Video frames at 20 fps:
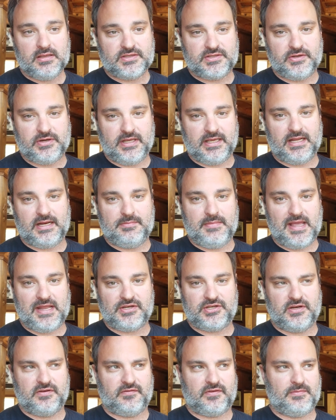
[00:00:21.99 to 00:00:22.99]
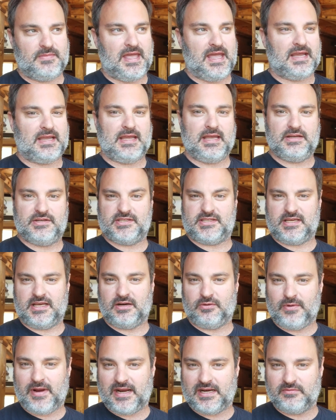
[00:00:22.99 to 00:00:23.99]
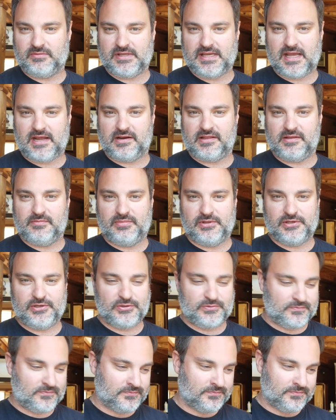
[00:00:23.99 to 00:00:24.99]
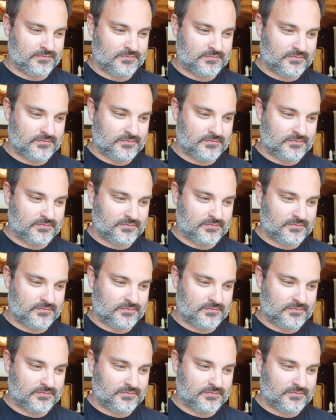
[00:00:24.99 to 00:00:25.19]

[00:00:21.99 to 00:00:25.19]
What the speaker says: So to get a mention from that guy just kind of randomly out of the blue,